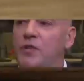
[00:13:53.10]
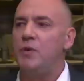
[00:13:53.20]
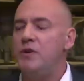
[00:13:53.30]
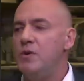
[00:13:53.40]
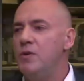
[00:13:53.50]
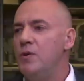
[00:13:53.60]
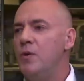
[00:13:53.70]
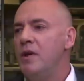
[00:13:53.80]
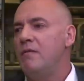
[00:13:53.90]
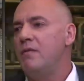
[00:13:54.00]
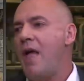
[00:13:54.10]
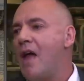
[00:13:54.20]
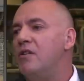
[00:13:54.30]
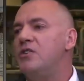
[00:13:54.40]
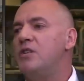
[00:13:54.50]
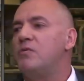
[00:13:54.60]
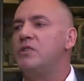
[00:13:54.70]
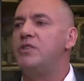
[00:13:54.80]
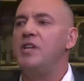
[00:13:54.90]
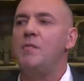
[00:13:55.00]
to a new energy
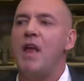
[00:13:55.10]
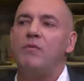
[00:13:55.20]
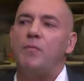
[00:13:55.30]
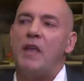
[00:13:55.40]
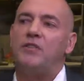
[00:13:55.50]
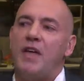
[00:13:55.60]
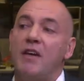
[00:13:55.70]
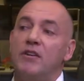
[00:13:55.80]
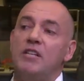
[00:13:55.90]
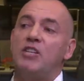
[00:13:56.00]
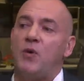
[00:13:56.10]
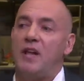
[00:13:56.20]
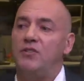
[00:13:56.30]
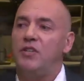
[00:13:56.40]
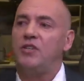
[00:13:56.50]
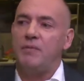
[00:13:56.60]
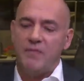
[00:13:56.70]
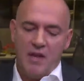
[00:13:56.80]
regime, basically energy transition.